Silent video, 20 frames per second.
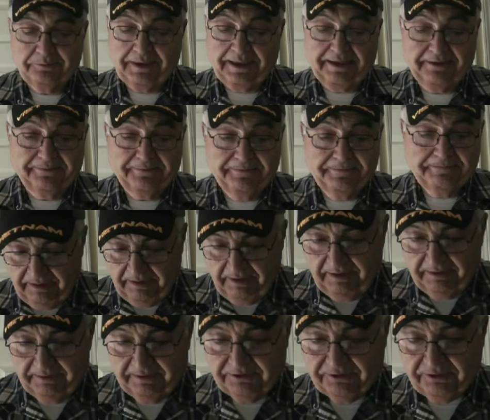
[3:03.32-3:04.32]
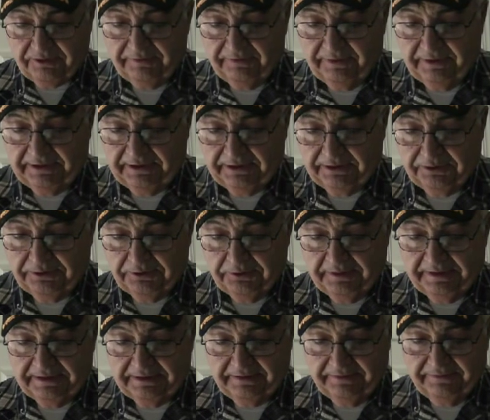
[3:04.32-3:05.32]
Wow. The civilian who
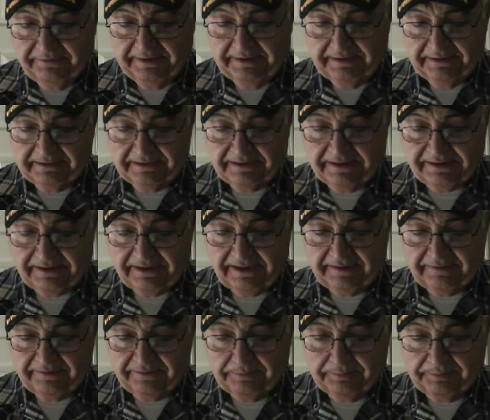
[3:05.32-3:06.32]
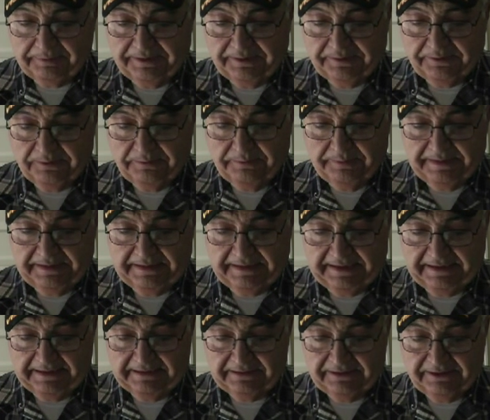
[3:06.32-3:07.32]
intervened on the side of the police was being
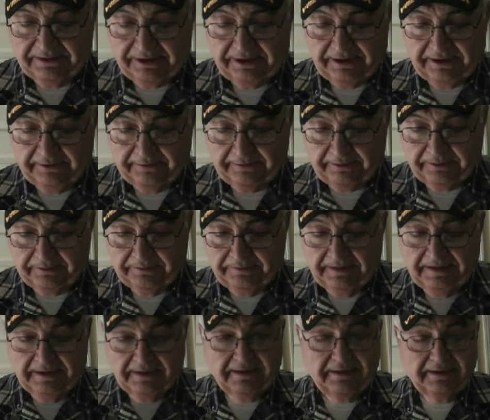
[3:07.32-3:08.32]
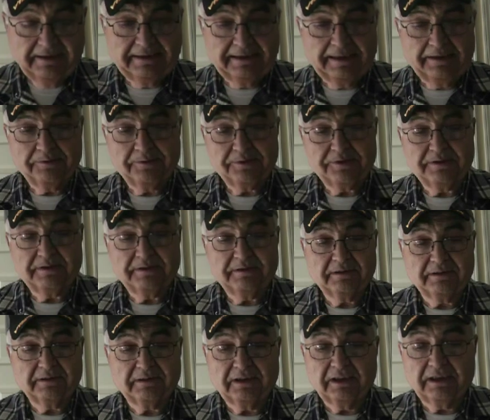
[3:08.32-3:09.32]
hailed as a hero. And that was
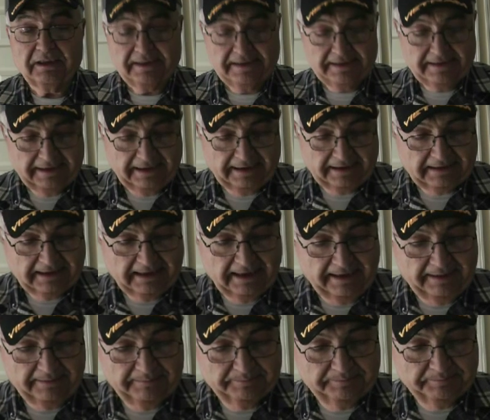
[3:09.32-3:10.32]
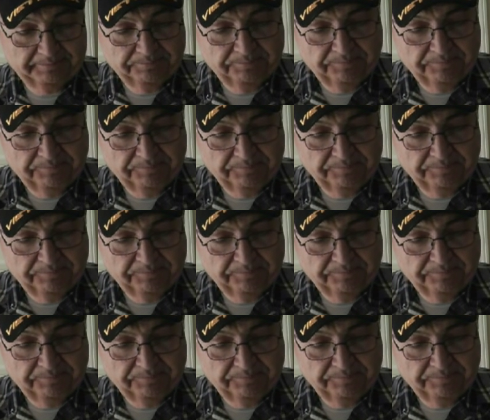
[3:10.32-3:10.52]
in guns dot com.